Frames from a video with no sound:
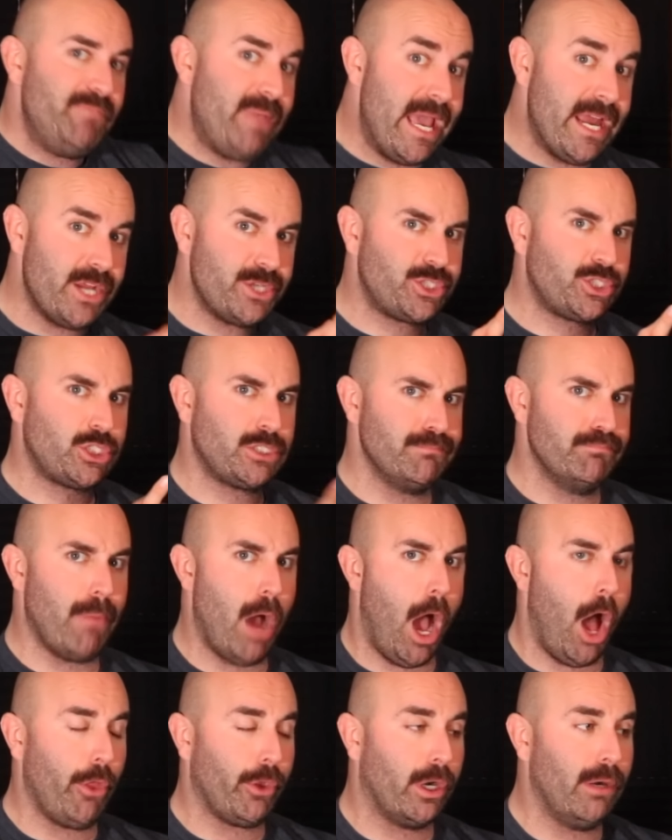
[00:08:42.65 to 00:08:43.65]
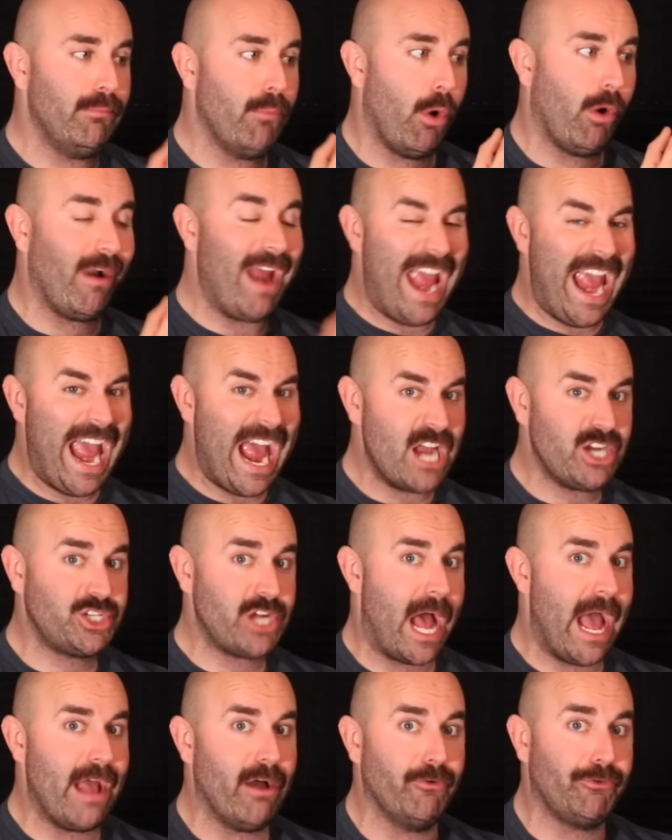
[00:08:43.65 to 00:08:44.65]
in a smaller, more
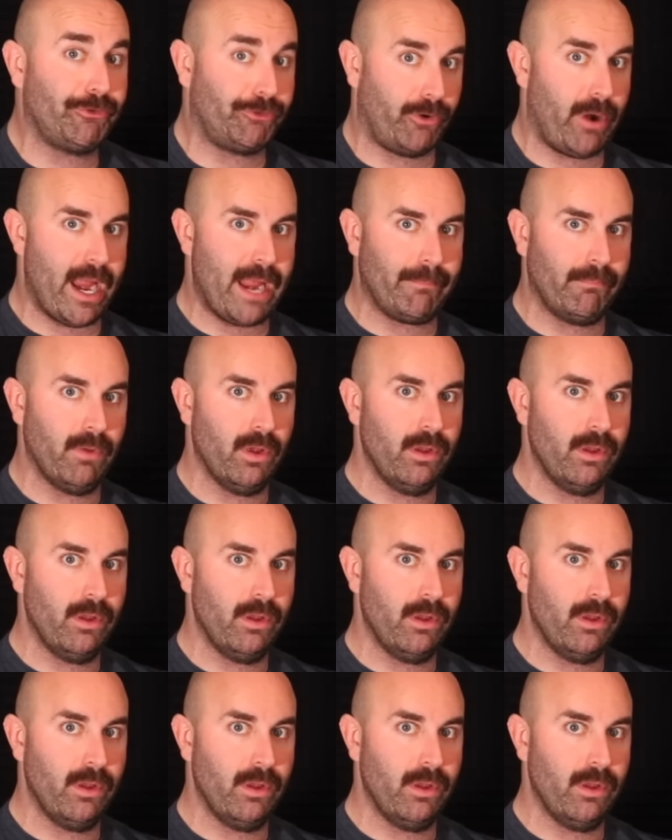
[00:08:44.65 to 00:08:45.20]
agile frame.